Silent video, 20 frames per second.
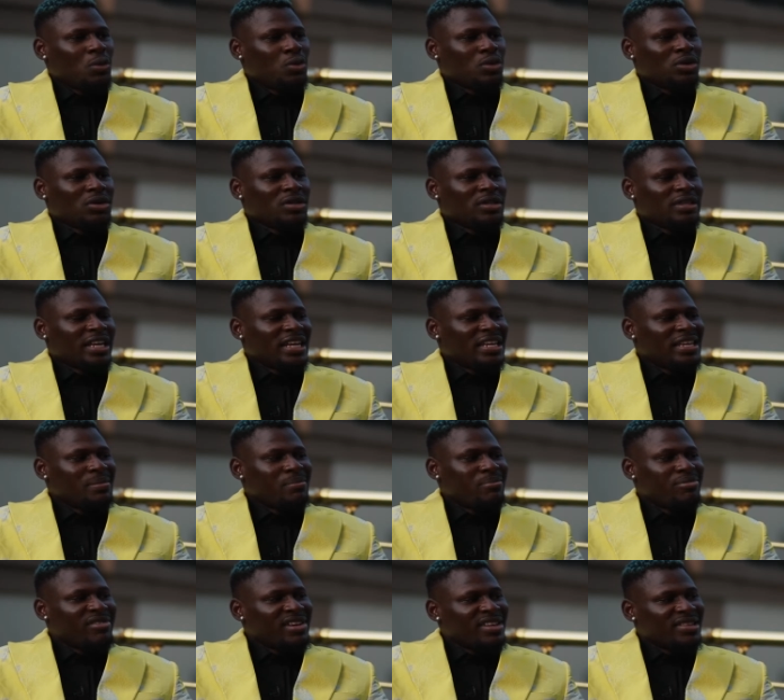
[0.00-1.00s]
wouldn't
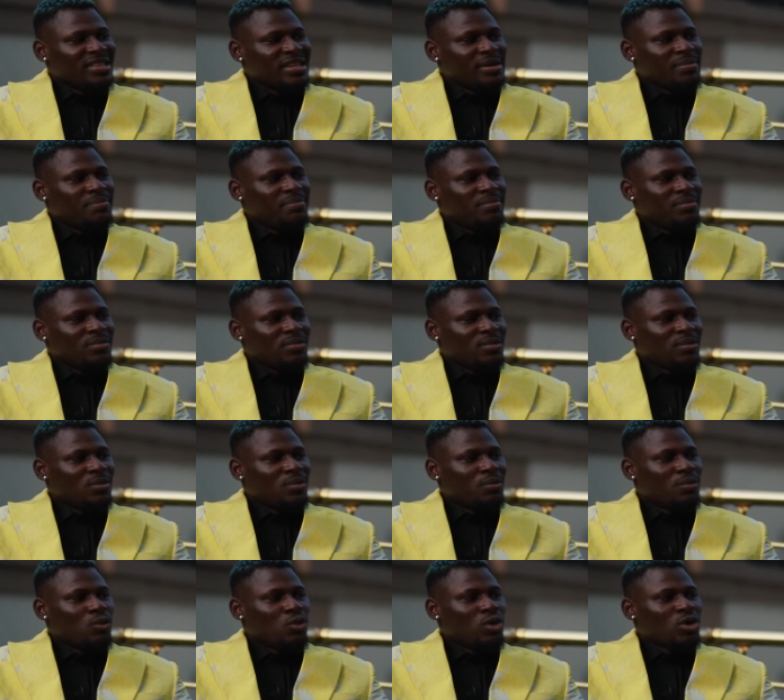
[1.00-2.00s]
deliberately
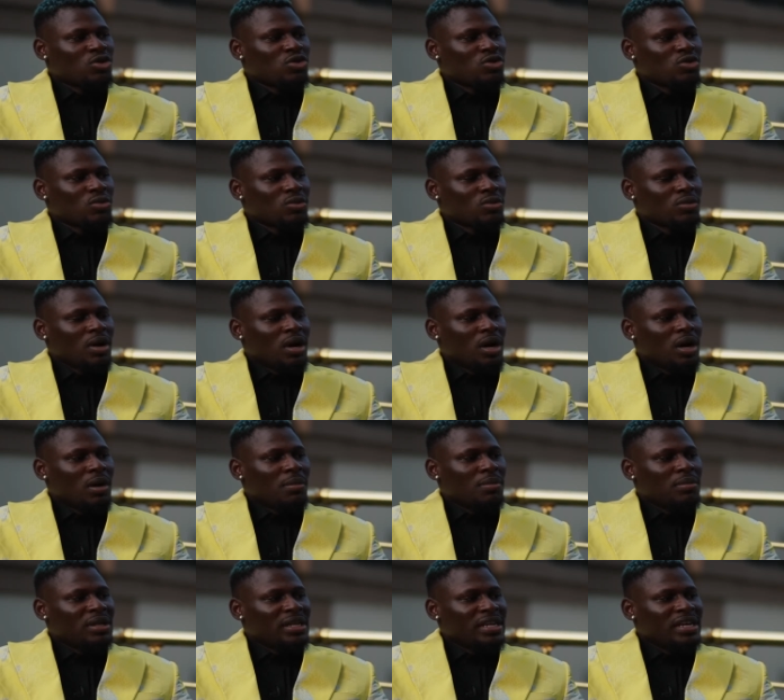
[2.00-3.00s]
want to
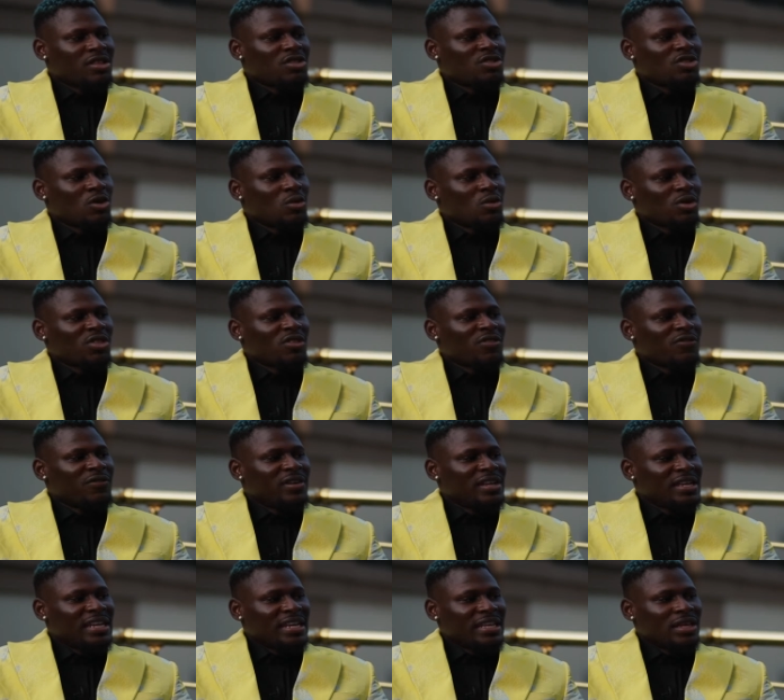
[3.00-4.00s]
lead someone's
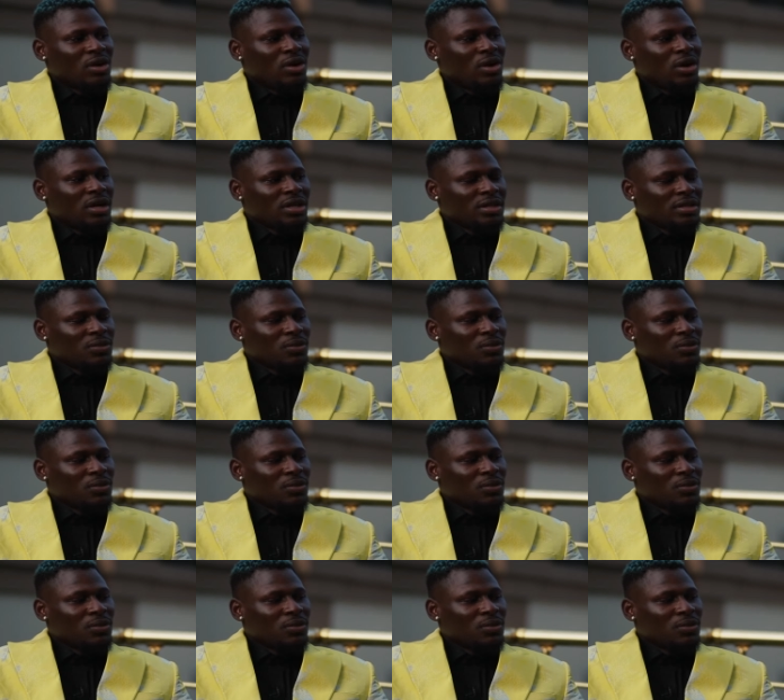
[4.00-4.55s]
feeling on,